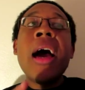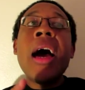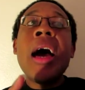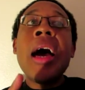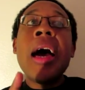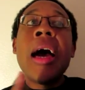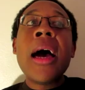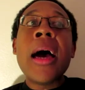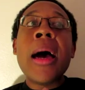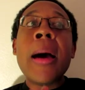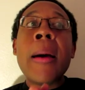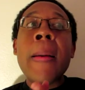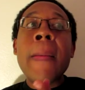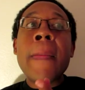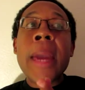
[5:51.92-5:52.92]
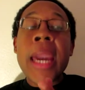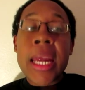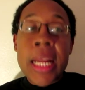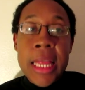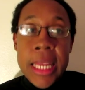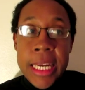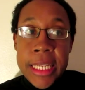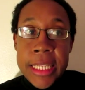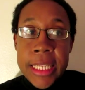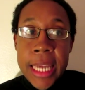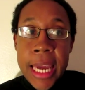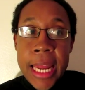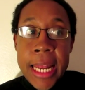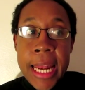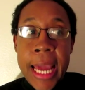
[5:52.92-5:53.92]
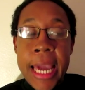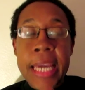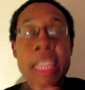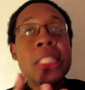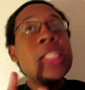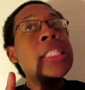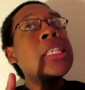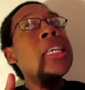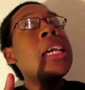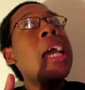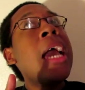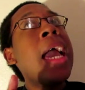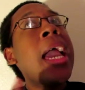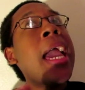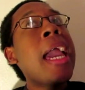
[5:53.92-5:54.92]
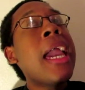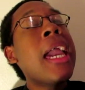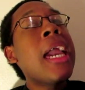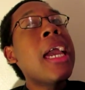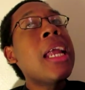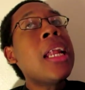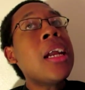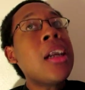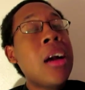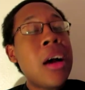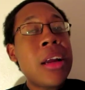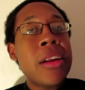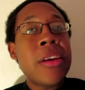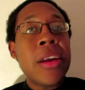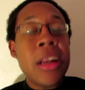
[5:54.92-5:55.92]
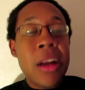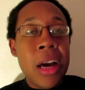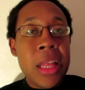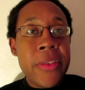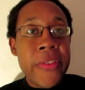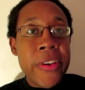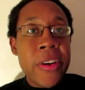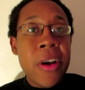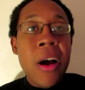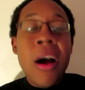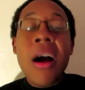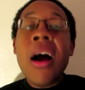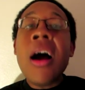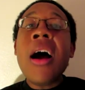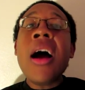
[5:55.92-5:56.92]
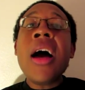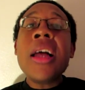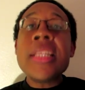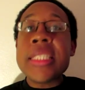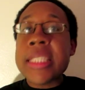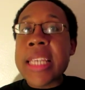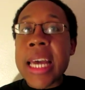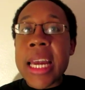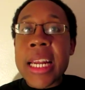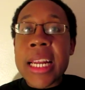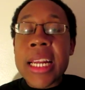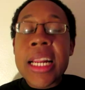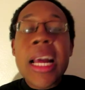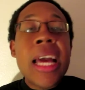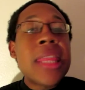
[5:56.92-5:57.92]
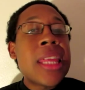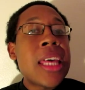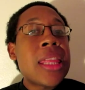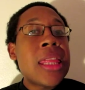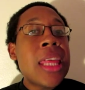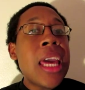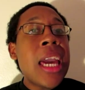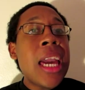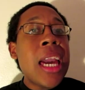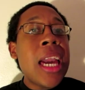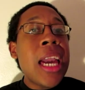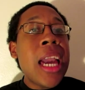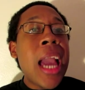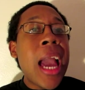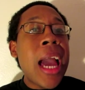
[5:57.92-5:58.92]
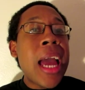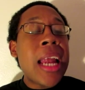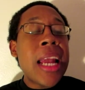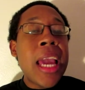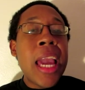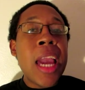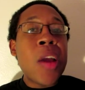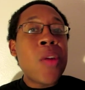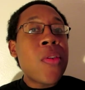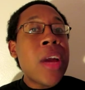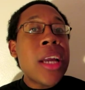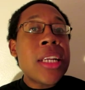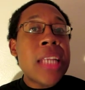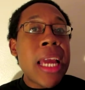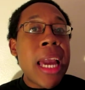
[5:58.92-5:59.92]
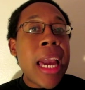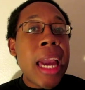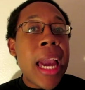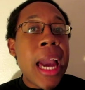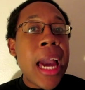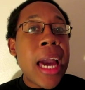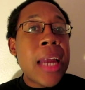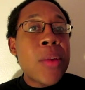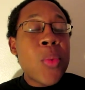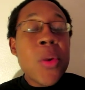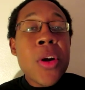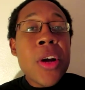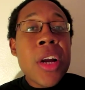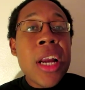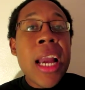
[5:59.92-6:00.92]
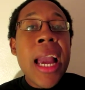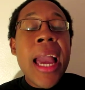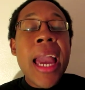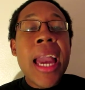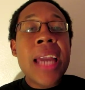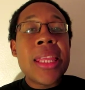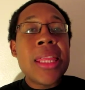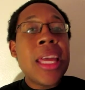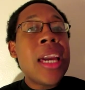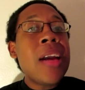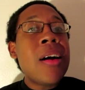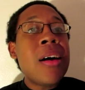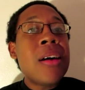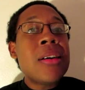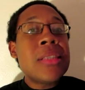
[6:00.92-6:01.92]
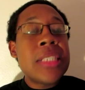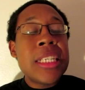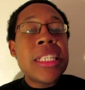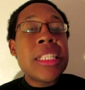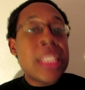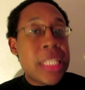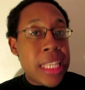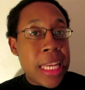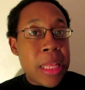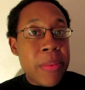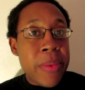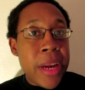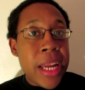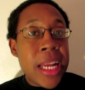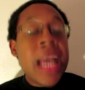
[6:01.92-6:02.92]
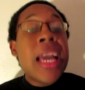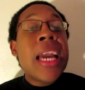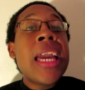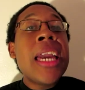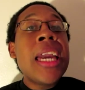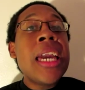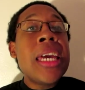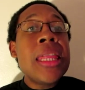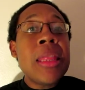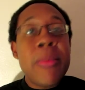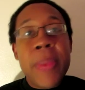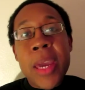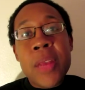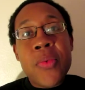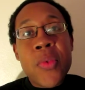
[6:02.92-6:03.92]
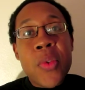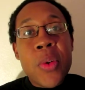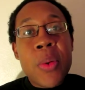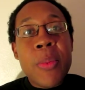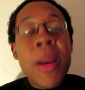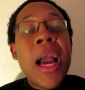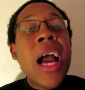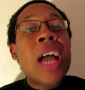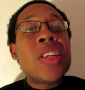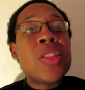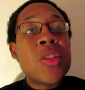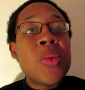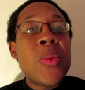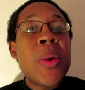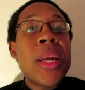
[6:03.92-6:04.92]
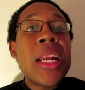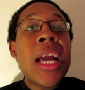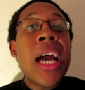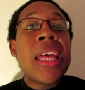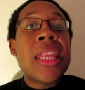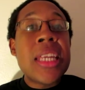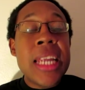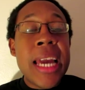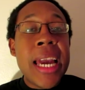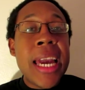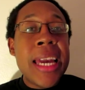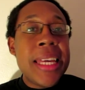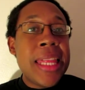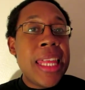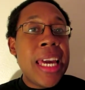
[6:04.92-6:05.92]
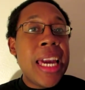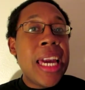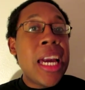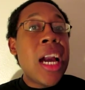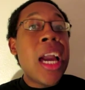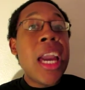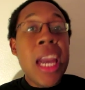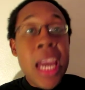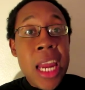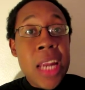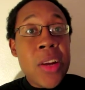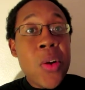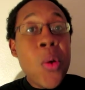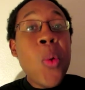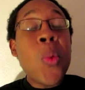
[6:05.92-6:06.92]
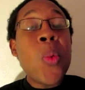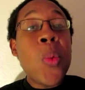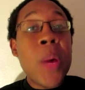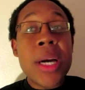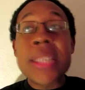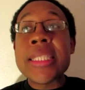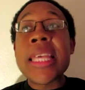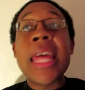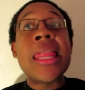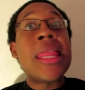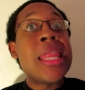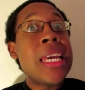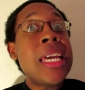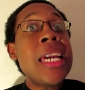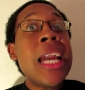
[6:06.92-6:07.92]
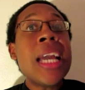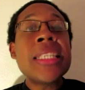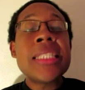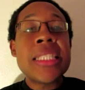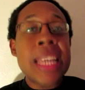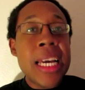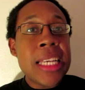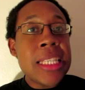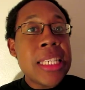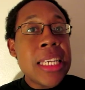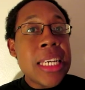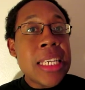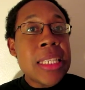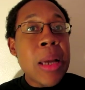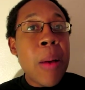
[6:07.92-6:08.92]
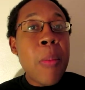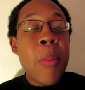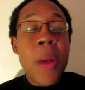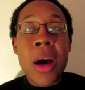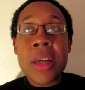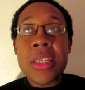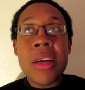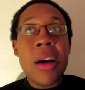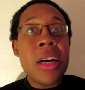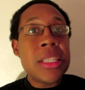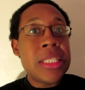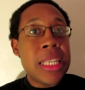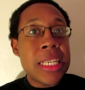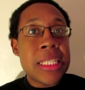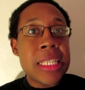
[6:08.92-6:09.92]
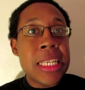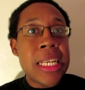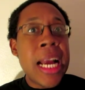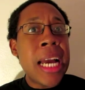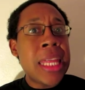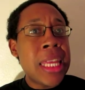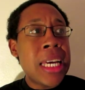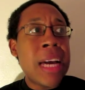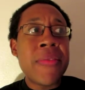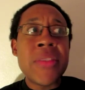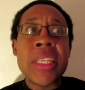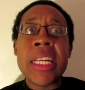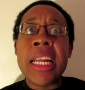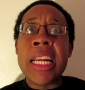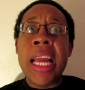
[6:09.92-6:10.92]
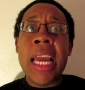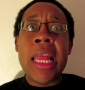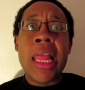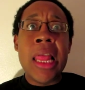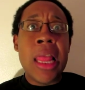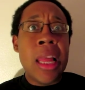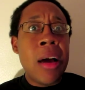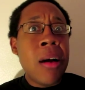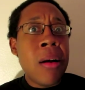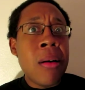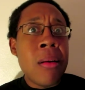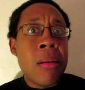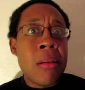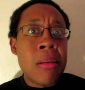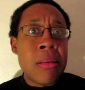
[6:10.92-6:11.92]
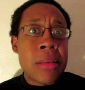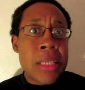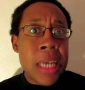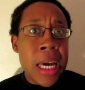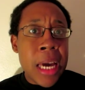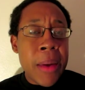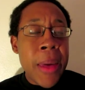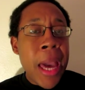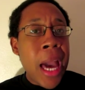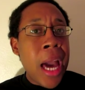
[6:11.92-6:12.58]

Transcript: Annalise and Nate and Connor and Oliver all decided that they had a great day at work and they all needed to celebrate in the bedroom doing the dang thing. It was the sexiest montage sex scene I think I've seen in a long time.